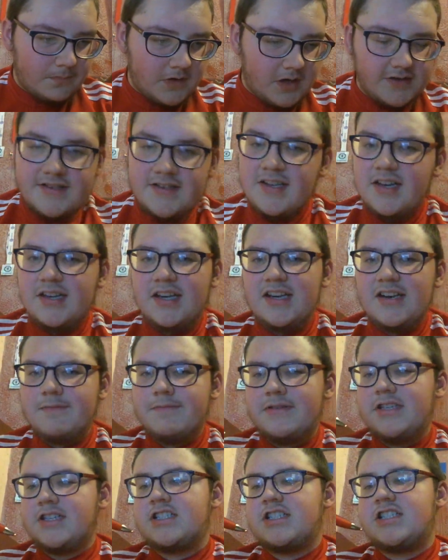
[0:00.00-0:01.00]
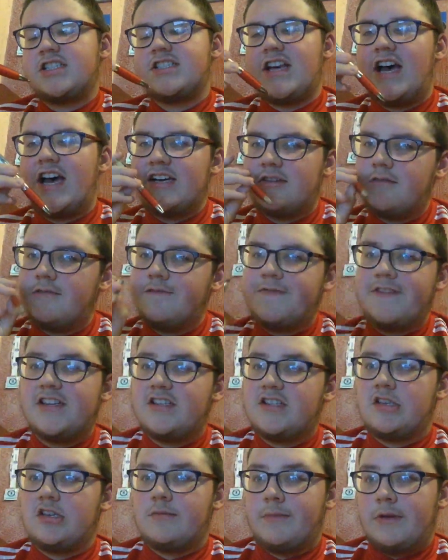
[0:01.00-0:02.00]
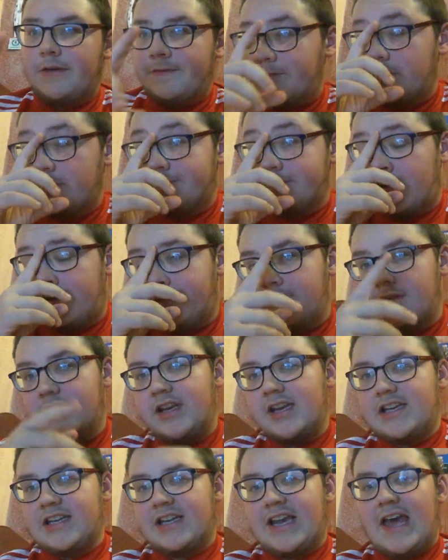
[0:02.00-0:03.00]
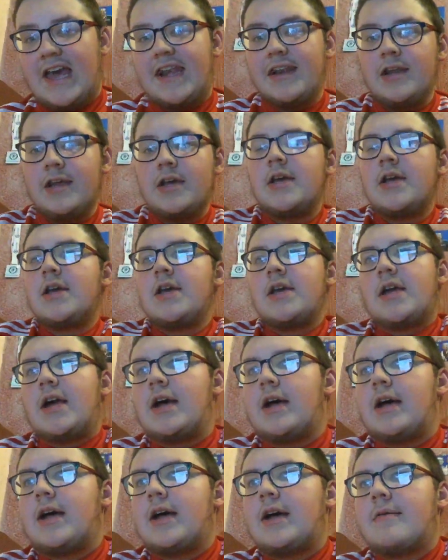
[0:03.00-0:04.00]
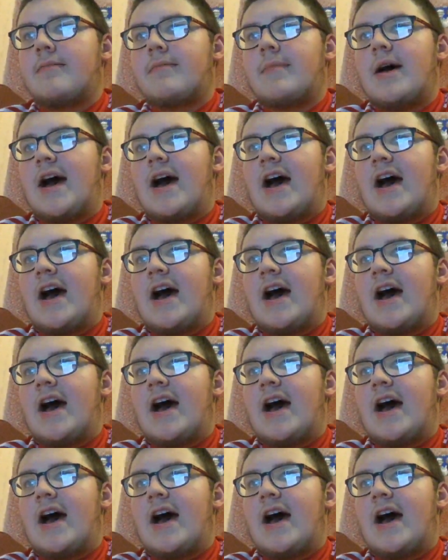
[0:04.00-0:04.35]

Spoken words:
Starting 11 predictions, I do think it's going to be a 4-3-3 yet again. I